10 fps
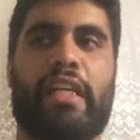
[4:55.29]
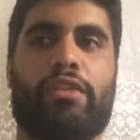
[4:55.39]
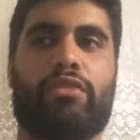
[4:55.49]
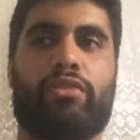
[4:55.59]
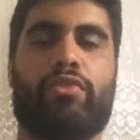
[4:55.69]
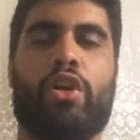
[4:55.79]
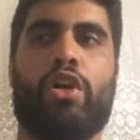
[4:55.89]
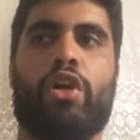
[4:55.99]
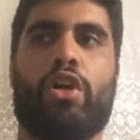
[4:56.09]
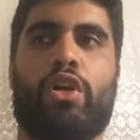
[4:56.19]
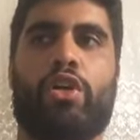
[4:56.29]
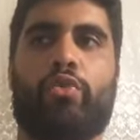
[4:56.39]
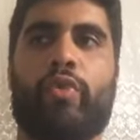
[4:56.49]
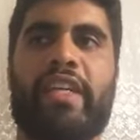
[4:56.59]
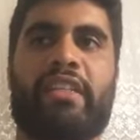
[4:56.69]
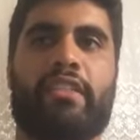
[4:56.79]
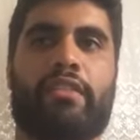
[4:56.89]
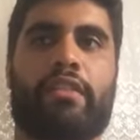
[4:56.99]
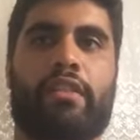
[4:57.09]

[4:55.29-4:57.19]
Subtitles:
out of wheat